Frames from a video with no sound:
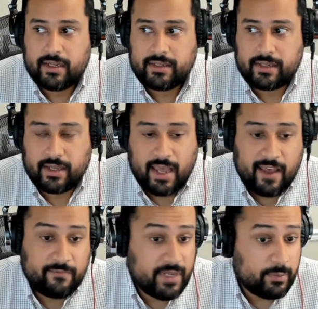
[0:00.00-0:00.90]
to
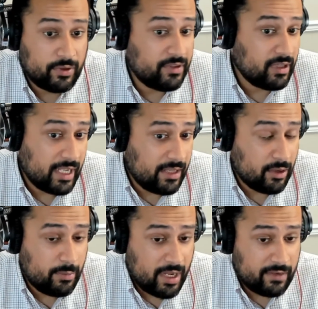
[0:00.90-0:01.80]
have people delay
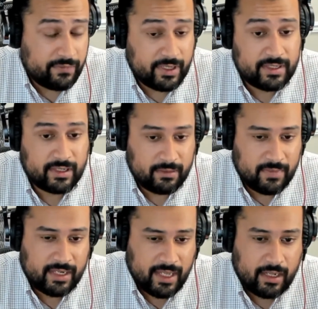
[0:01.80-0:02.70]
their benefits
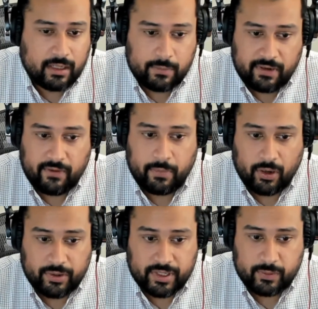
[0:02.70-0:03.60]
and get a little bit of a
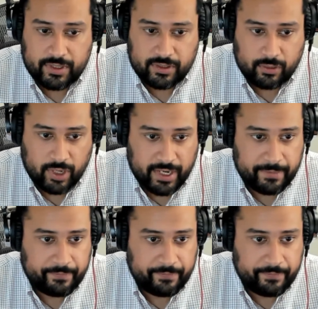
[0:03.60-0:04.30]
bonus, which is great.